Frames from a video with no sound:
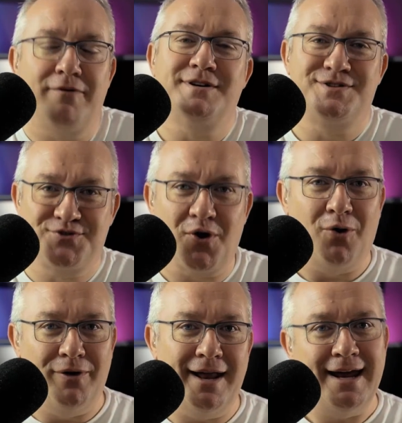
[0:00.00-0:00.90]
very
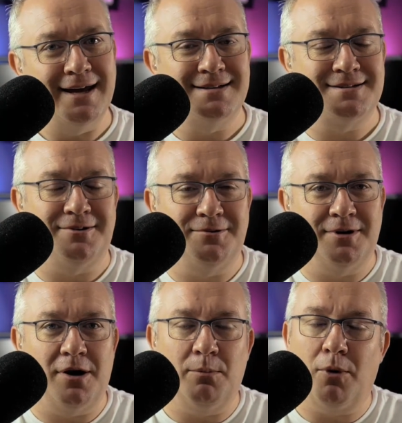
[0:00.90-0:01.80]
strong need.
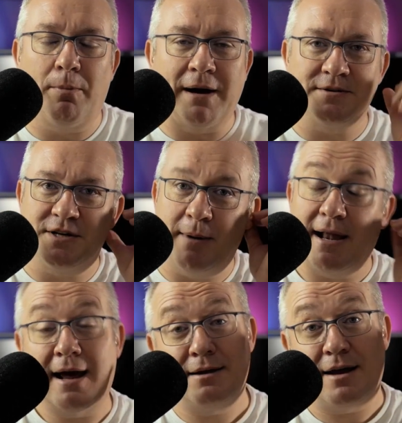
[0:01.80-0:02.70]
So more power to
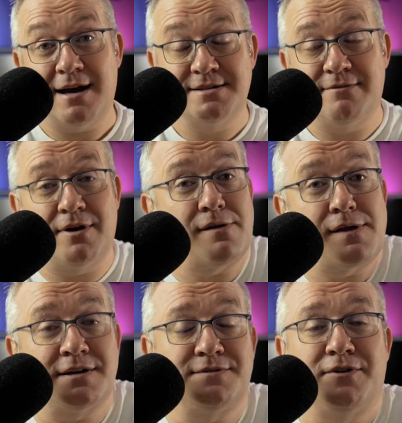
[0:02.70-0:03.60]
you, man. And as ever,
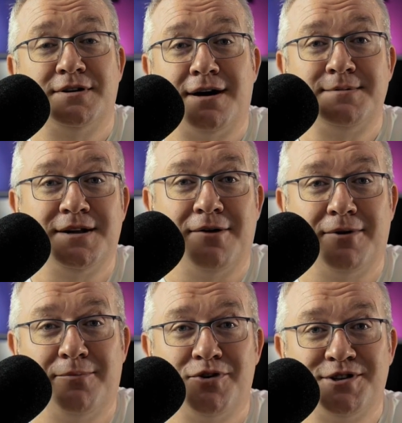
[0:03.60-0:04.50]
thanks for your time
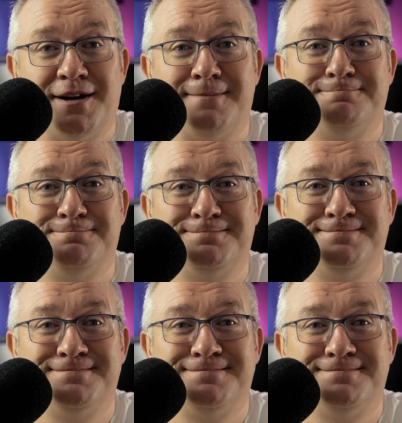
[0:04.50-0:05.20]
today. Really appreciate it.